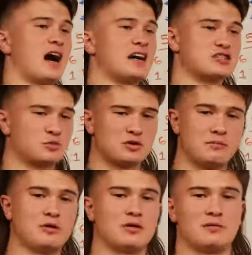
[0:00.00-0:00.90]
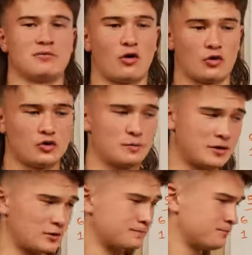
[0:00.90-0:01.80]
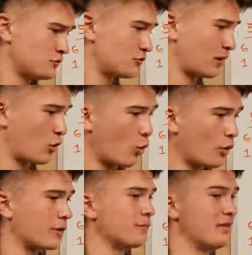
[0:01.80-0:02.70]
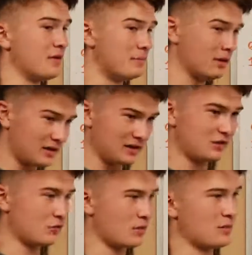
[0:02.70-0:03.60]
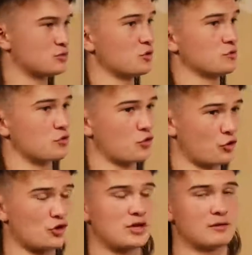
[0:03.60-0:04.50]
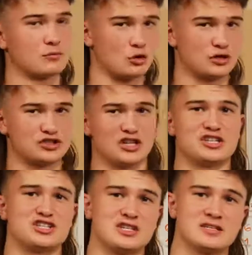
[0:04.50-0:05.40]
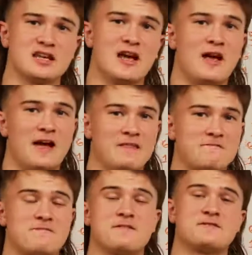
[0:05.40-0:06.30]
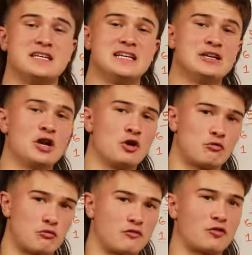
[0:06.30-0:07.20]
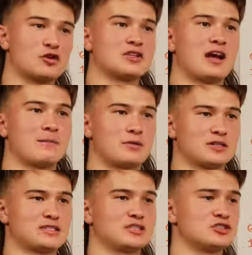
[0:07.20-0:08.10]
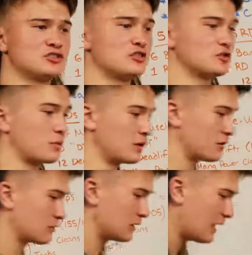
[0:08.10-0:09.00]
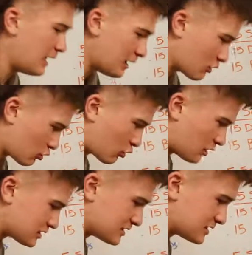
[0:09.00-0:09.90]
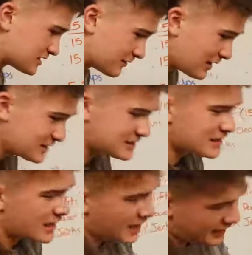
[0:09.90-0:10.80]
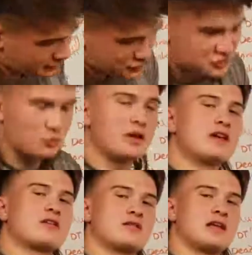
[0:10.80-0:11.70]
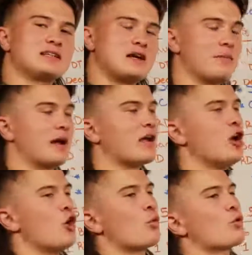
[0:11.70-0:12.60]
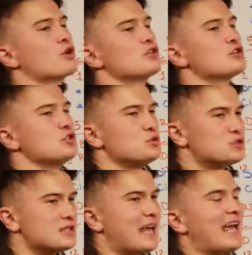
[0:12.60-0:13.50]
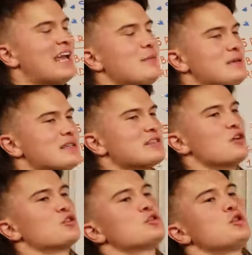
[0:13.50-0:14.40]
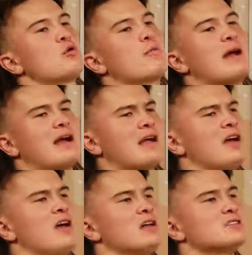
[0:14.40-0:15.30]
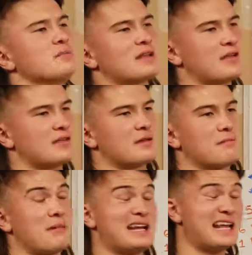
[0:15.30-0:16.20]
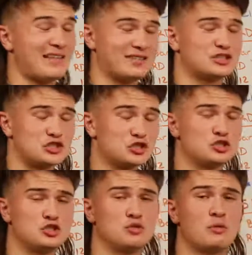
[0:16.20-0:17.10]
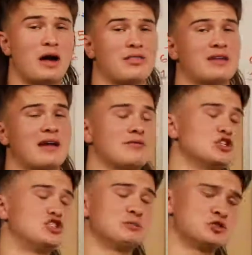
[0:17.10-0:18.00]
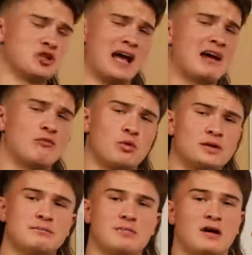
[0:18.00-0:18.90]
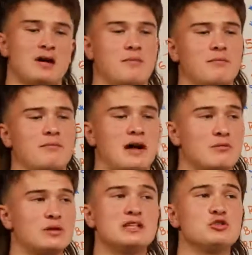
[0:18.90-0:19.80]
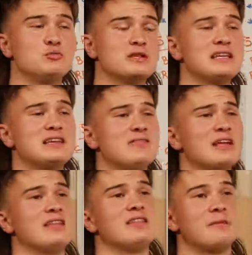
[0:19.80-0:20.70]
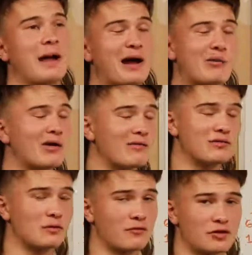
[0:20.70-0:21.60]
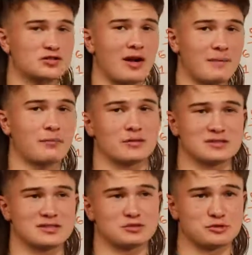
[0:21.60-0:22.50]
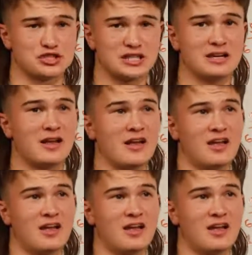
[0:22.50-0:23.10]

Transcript: I just wanted to build up volume here for my core and the ability to do them. So it was 30 unbroken GHDs and then 15 reverse hyperextensions. So that's where you're laying across this device and you're swinging your legs out back, working the glutes, the hammies, the lower back. Something I think many athletes should do. I think every gym should have one. I really do believe in the power of the reverse hyperextension machine.